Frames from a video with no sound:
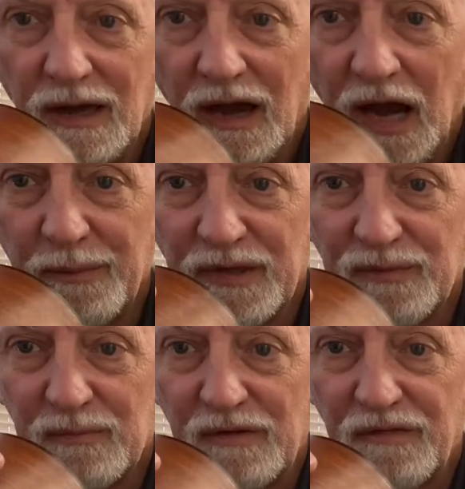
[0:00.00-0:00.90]
I'm going to put
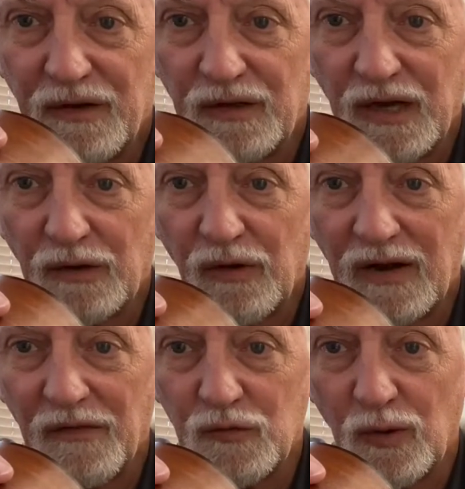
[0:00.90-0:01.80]
my finger not right on
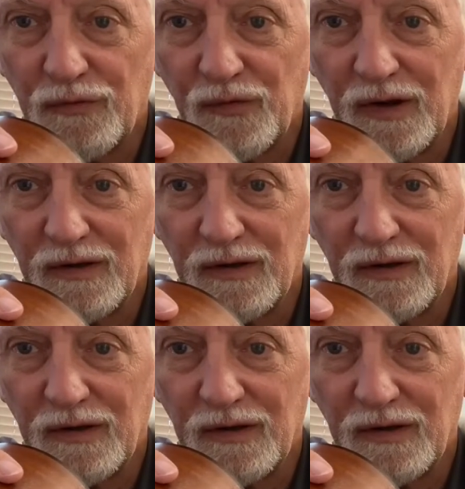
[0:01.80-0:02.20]
the 12th fret,